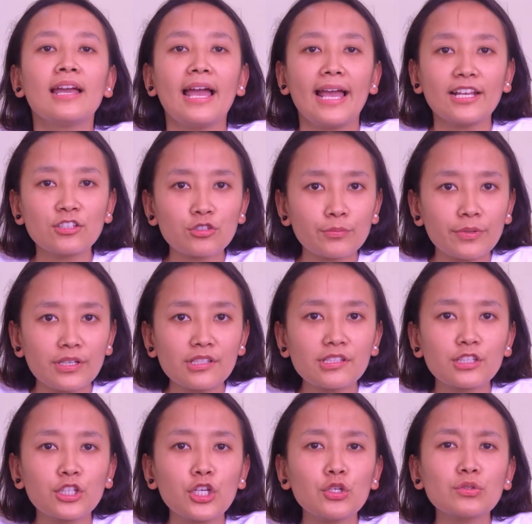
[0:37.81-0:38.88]
Extremists
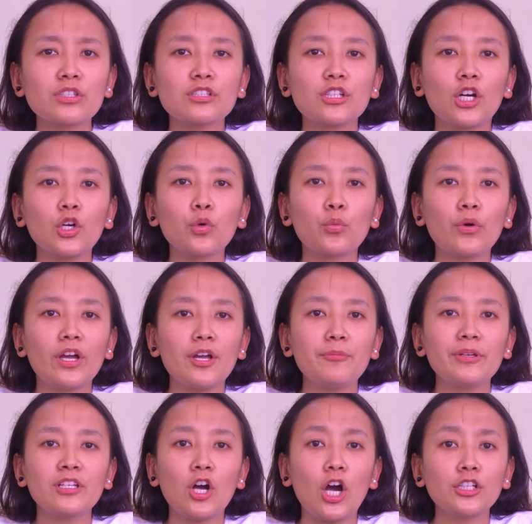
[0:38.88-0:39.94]
use the dark web
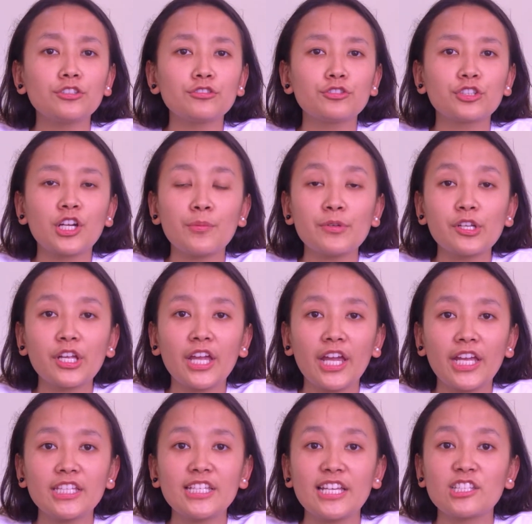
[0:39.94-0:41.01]
in order to
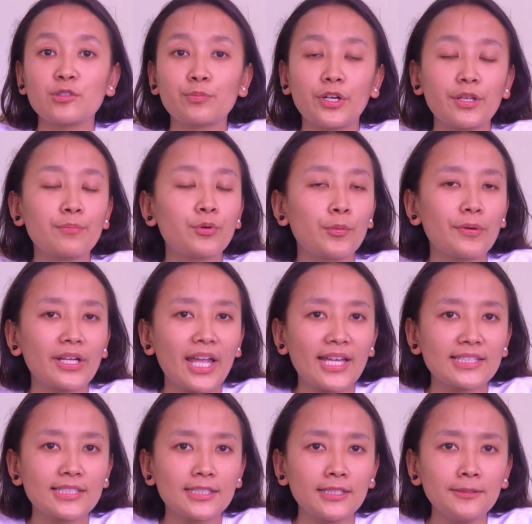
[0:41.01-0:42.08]
communicate and spread
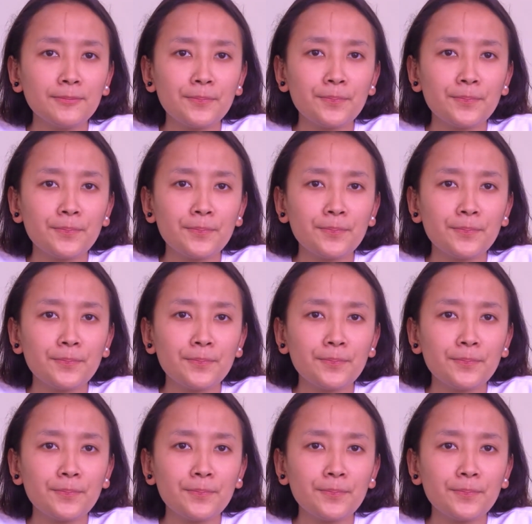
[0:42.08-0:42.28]
propaganda.